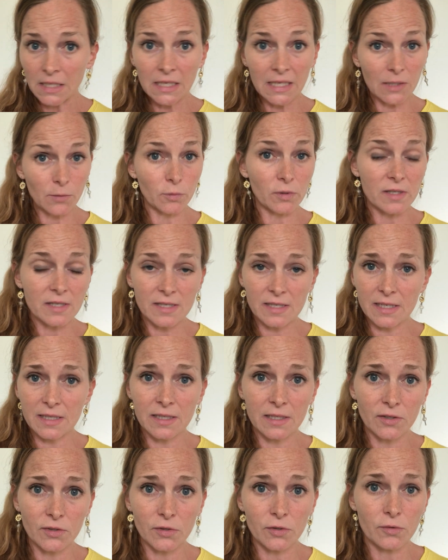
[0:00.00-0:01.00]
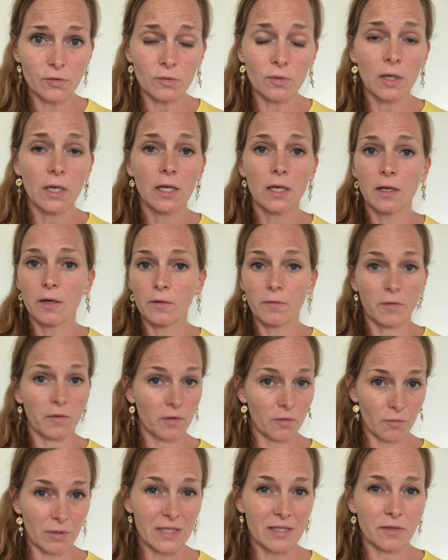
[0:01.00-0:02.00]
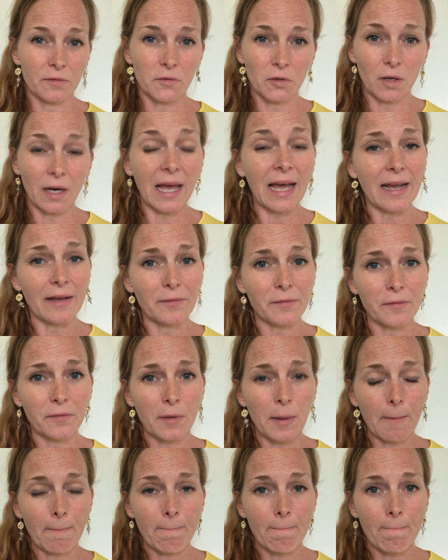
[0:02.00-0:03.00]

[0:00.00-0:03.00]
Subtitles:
It will sit in you for the rest of your life.